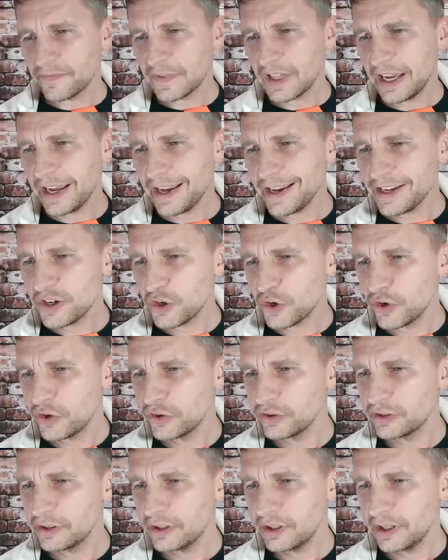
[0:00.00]
I
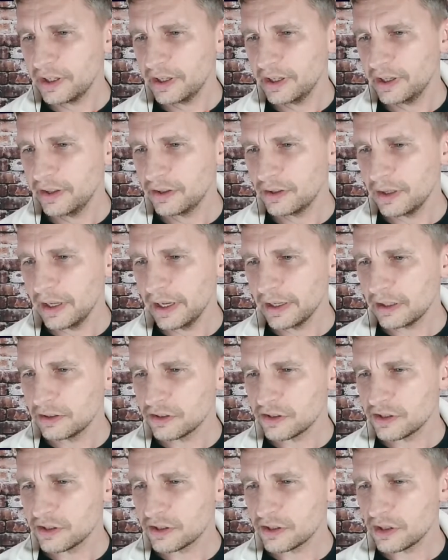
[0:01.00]
heard they're
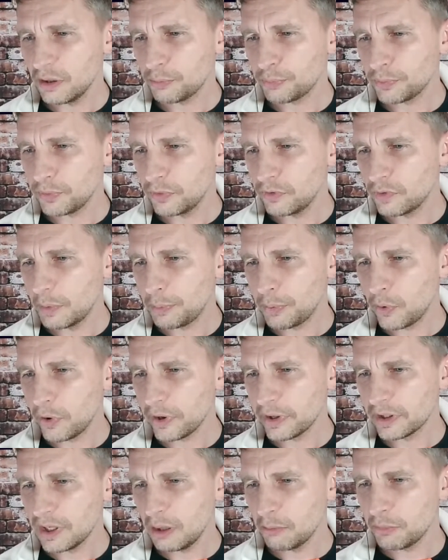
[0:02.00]
likely to stop
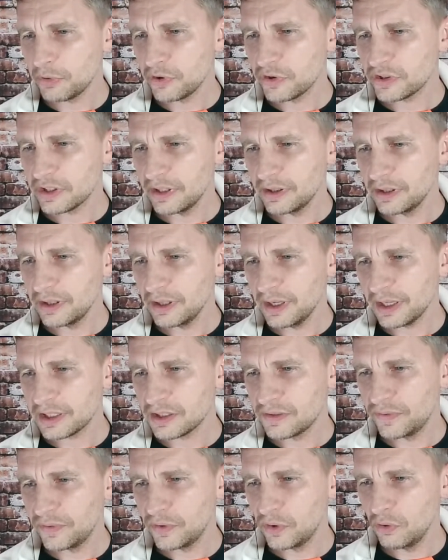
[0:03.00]
reporting numbers in the
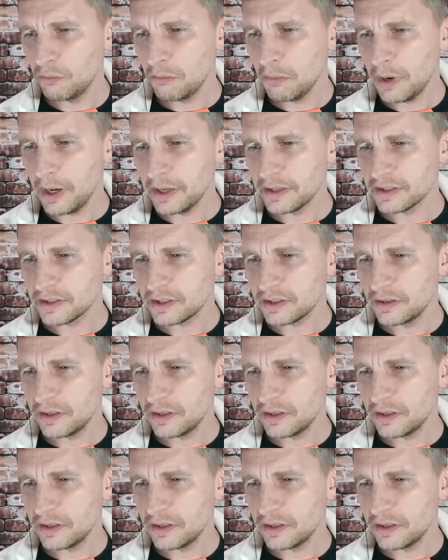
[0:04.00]
next few months.